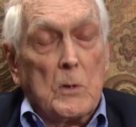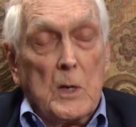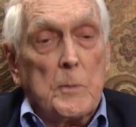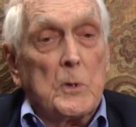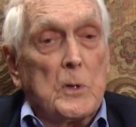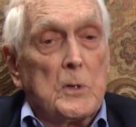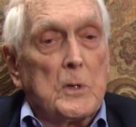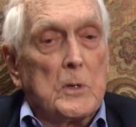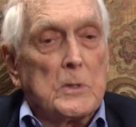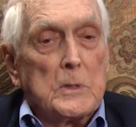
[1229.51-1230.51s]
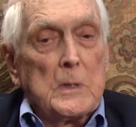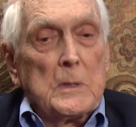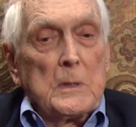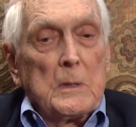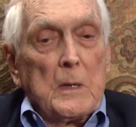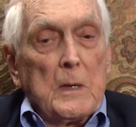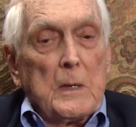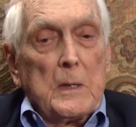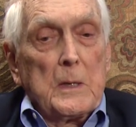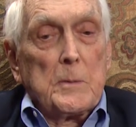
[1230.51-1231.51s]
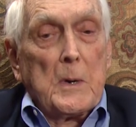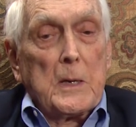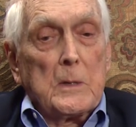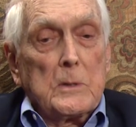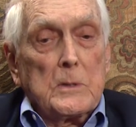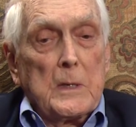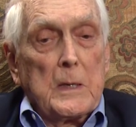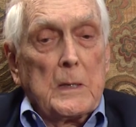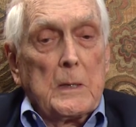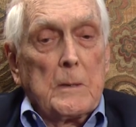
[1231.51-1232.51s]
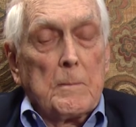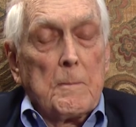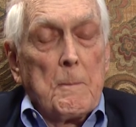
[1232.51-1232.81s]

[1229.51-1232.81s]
a couple of good years in the minors. And uh,